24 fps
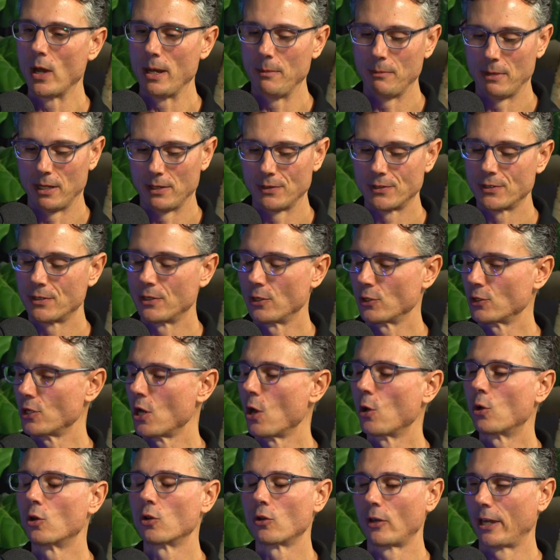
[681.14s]
ointments, there's
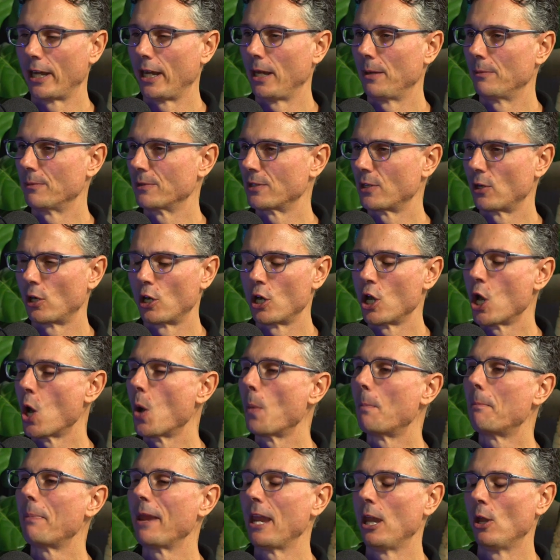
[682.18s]
no creams, there are
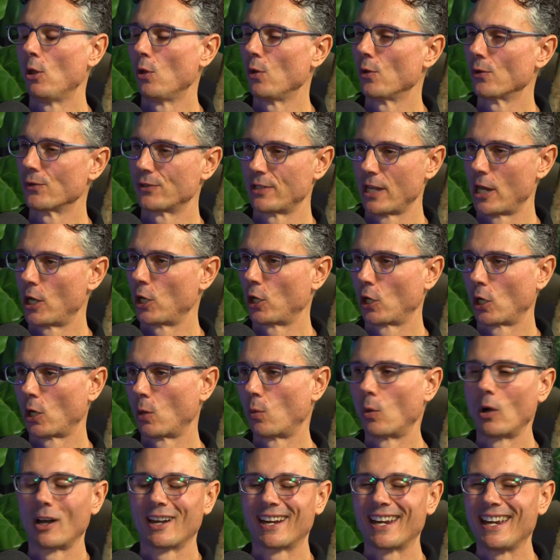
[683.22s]
no pills that are going to
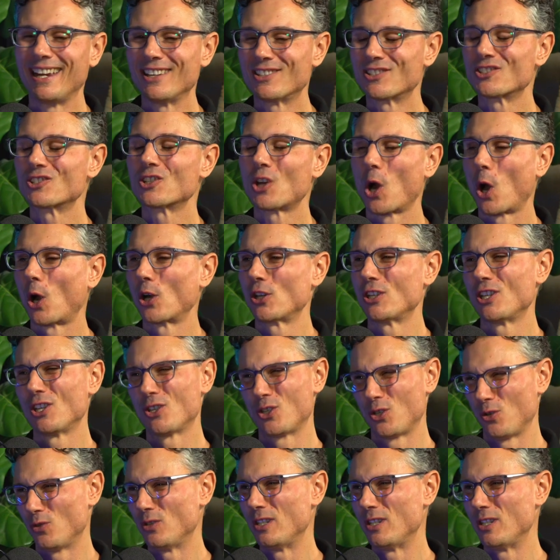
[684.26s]
work. It's scar tissue